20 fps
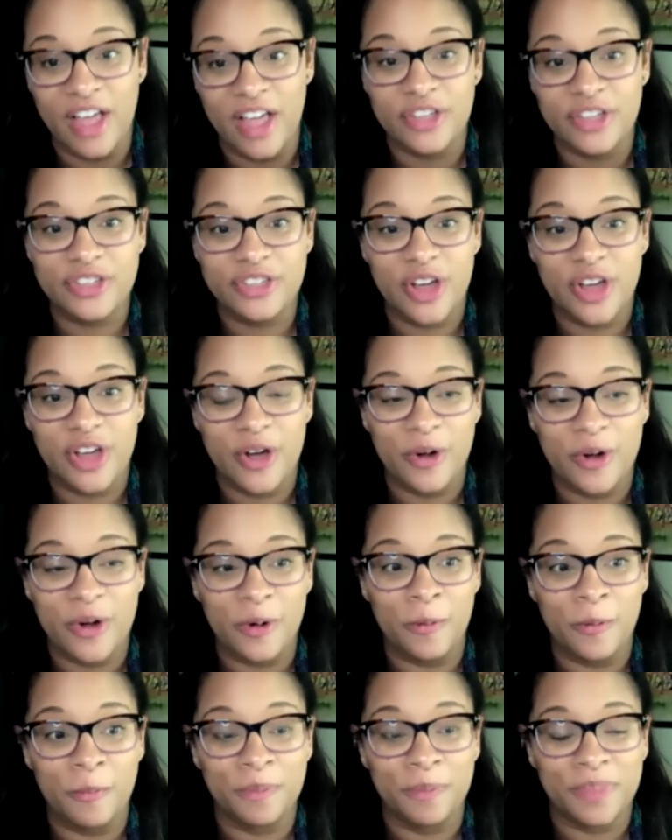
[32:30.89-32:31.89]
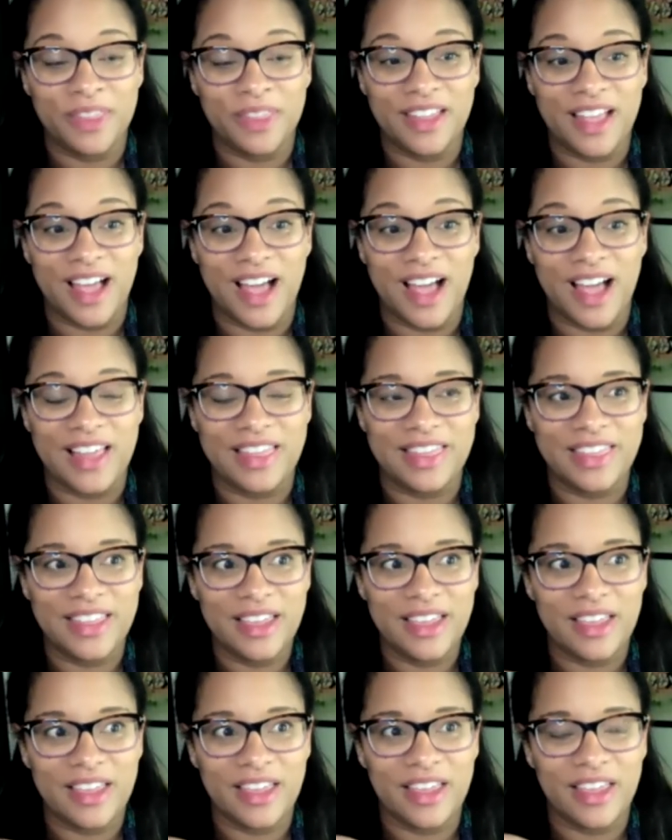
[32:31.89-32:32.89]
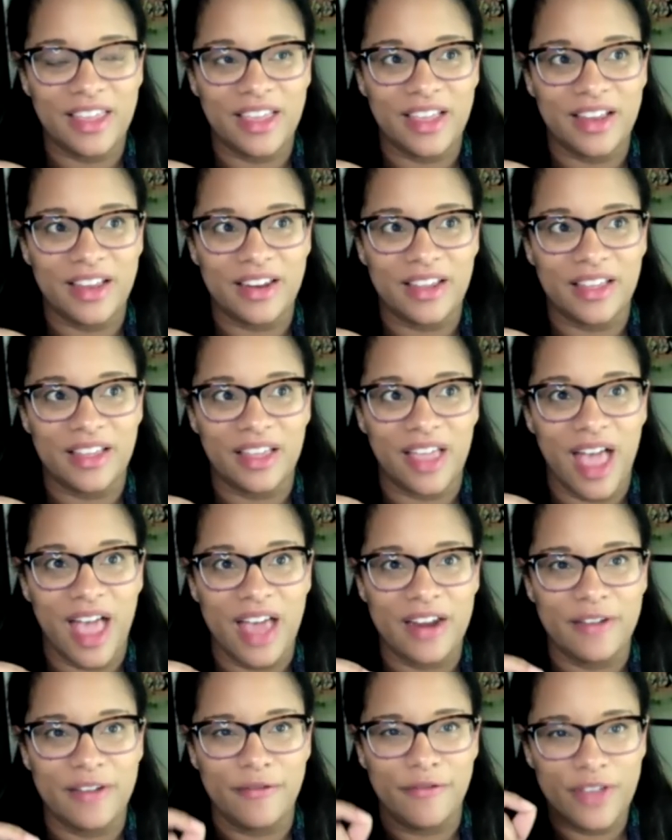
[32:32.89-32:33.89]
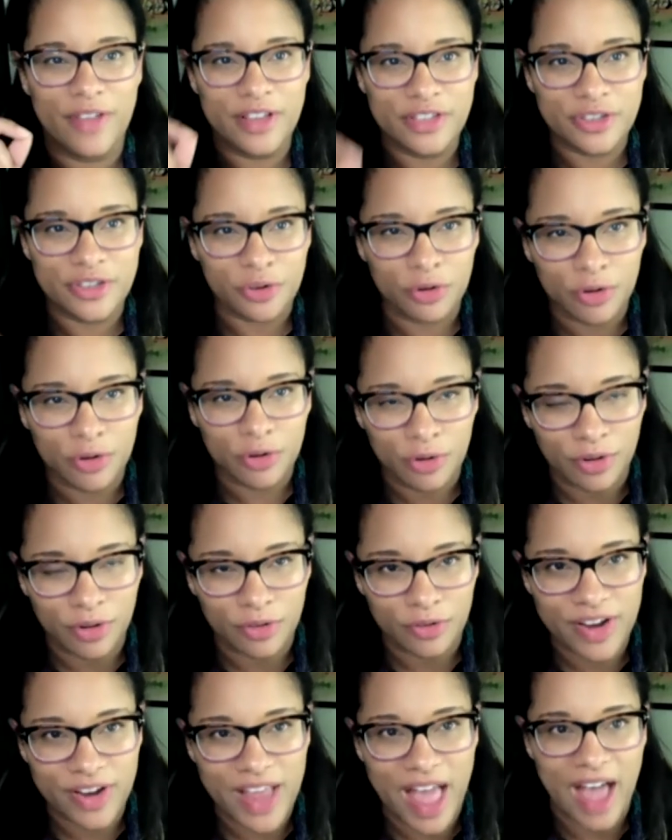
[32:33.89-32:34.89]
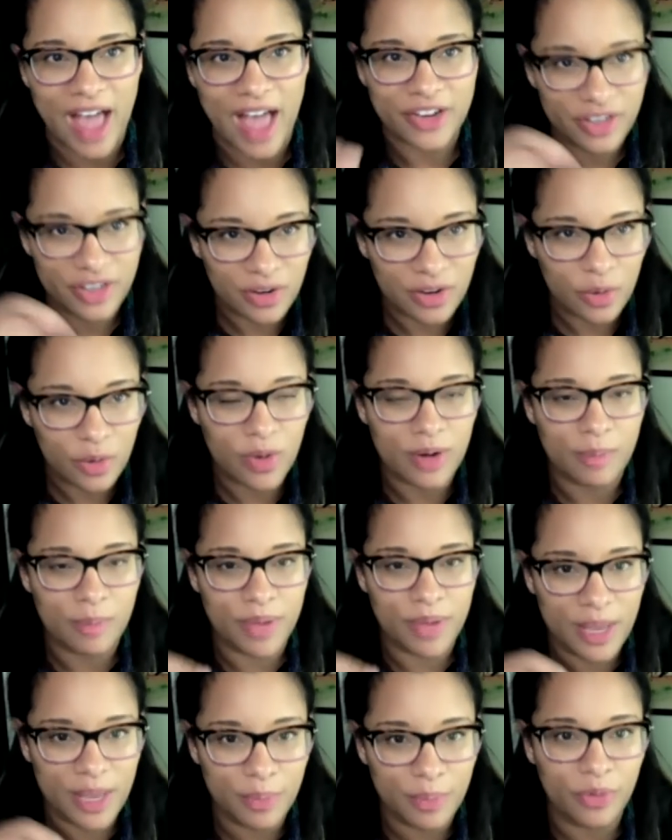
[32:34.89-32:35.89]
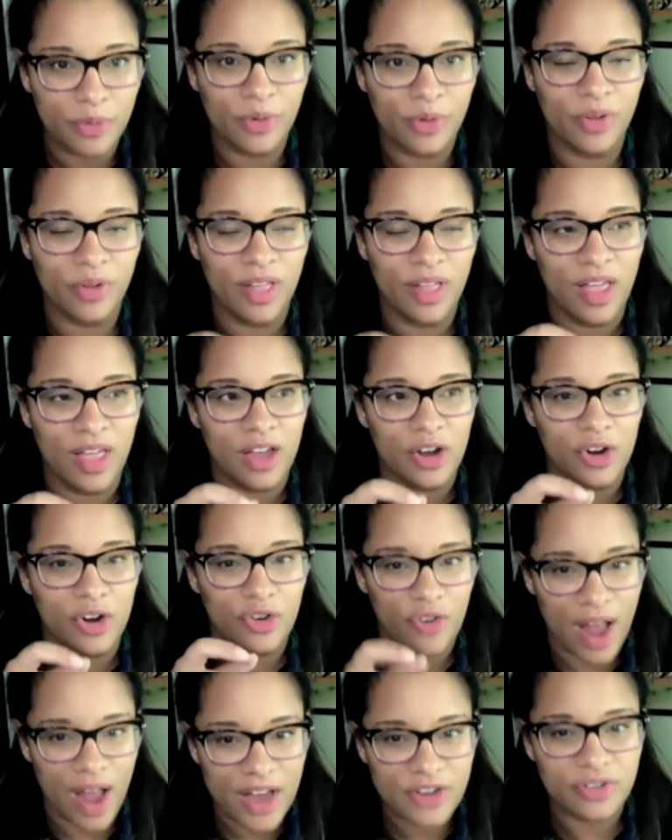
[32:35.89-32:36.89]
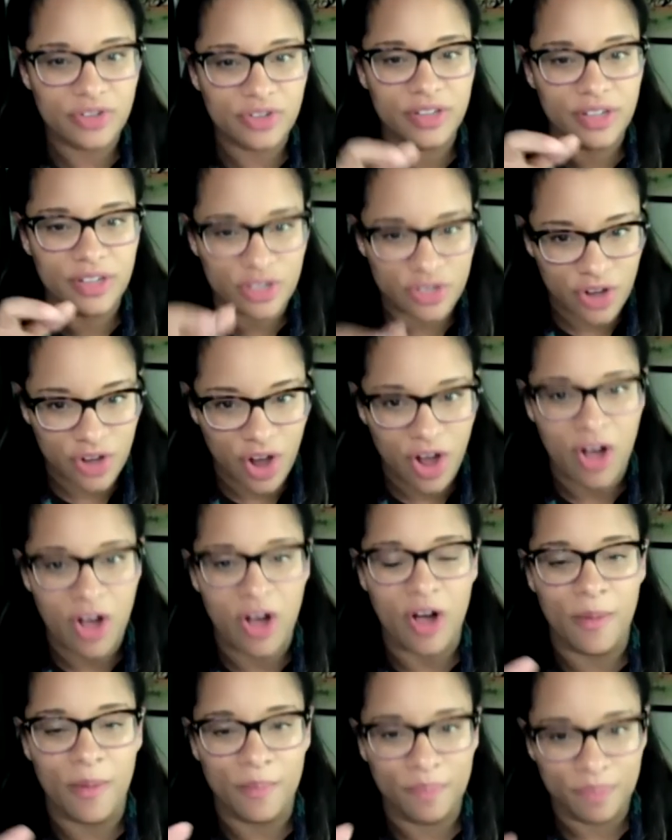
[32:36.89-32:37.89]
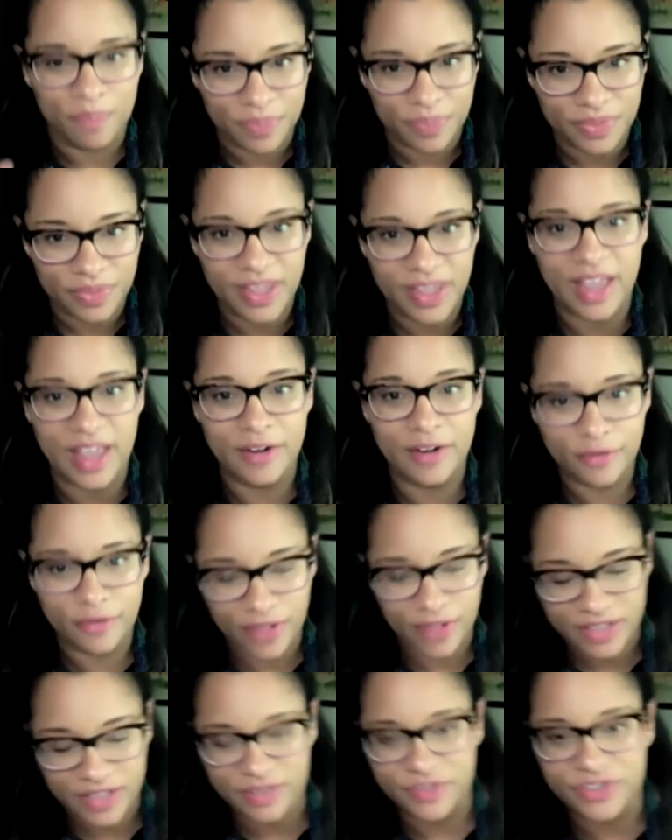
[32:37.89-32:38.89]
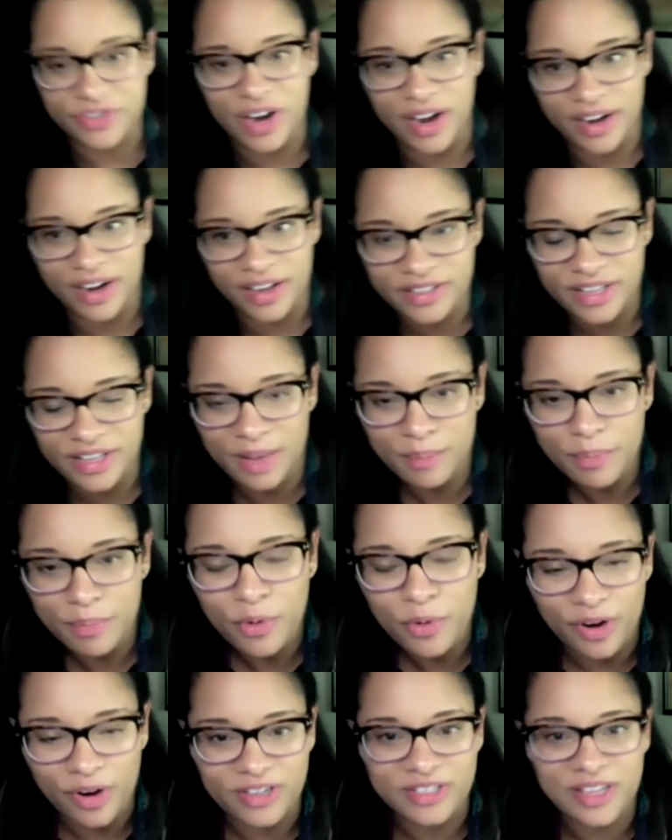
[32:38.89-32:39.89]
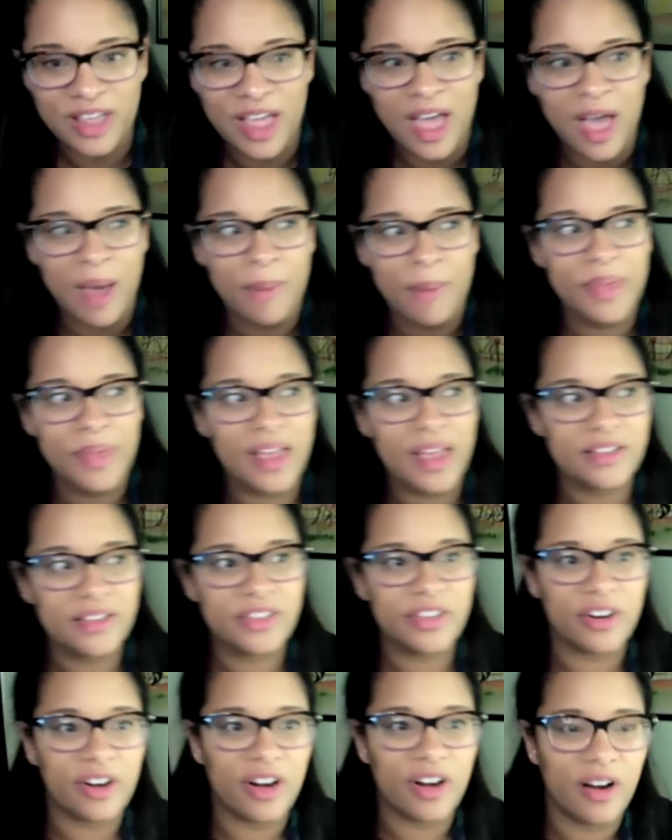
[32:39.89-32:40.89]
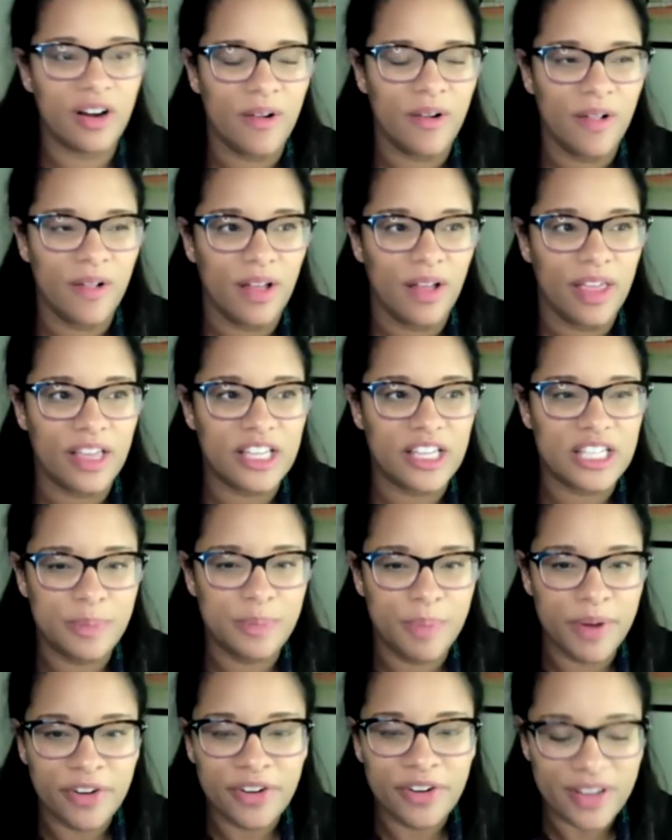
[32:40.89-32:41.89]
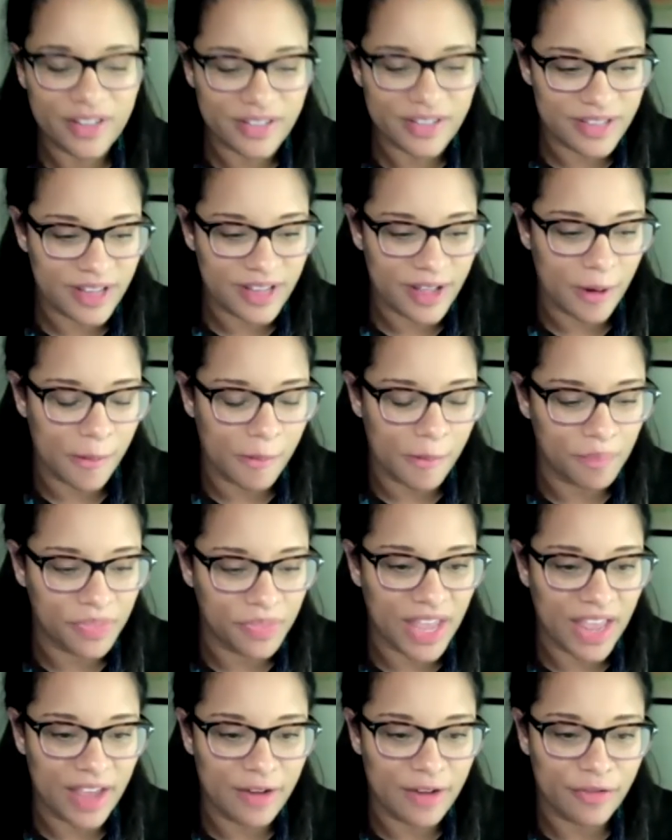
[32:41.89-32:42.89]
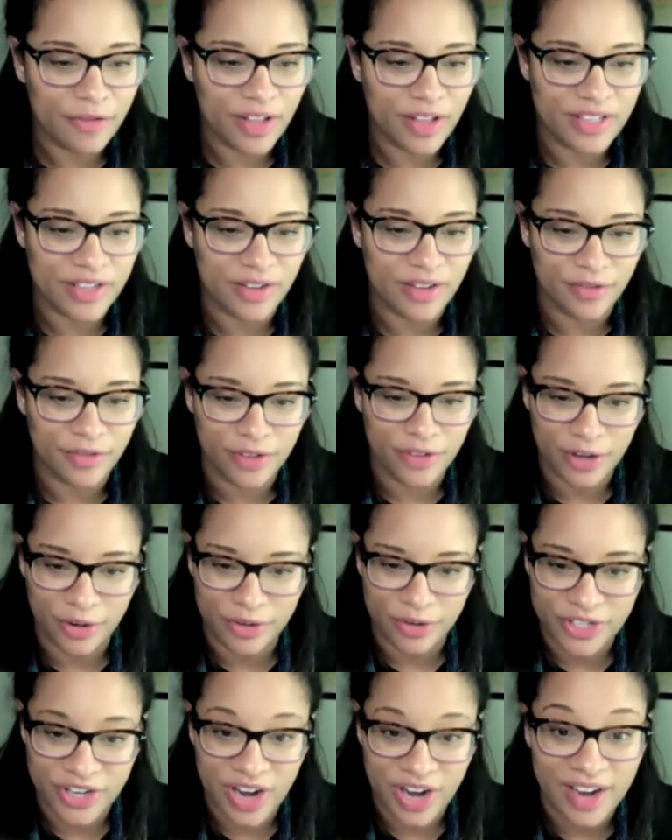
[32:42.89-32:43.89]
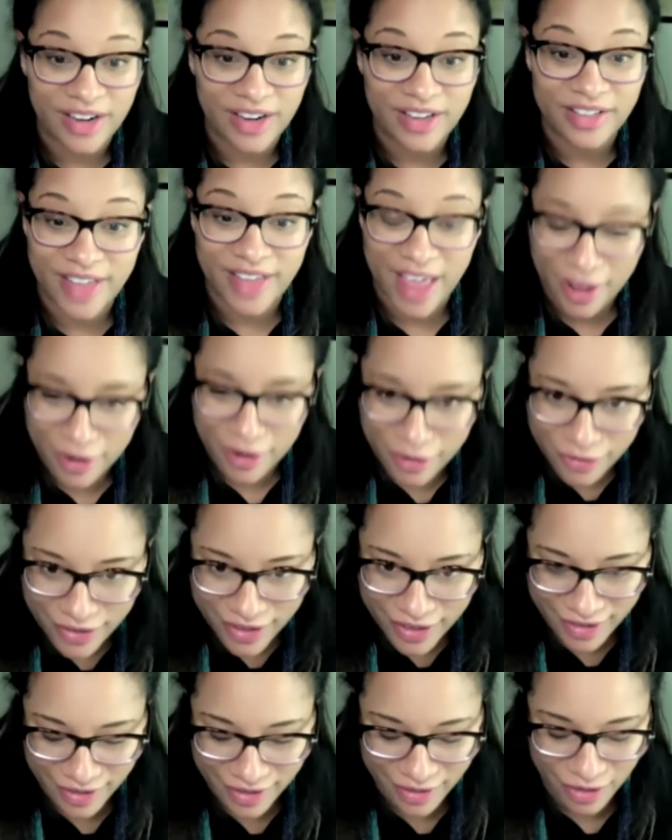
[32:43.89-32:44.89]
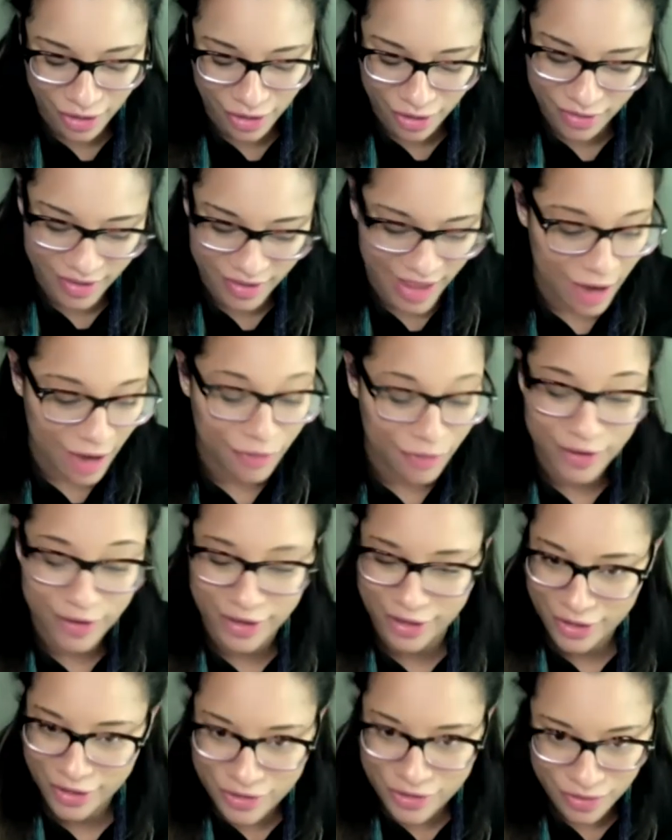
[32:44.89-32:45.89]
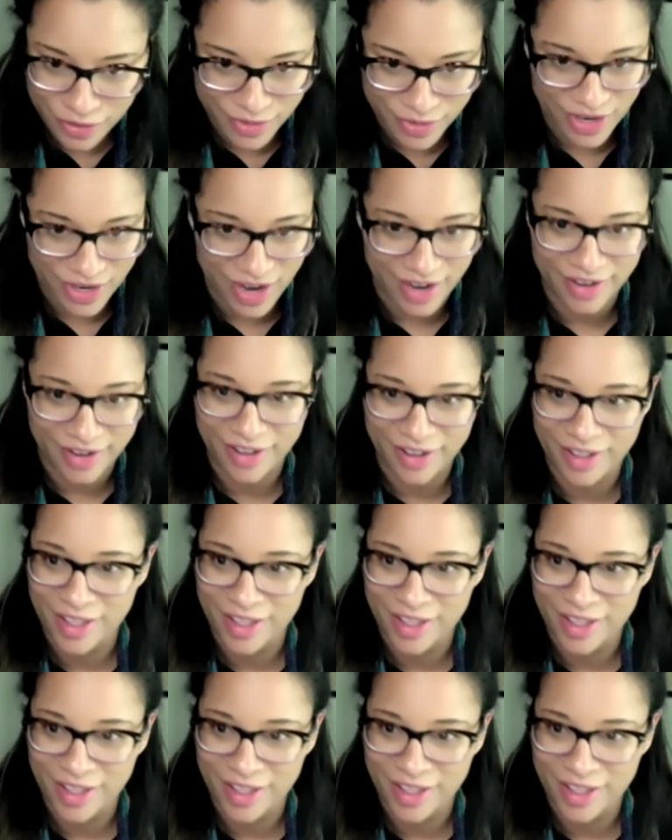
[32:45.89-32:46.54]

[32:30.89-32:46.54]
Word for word: So I think it had a visceral reaction when people gradually saw the influx of Chinese imports because they're experiencing the influx of you know Chinese counterfeit or counterfeit goods from China.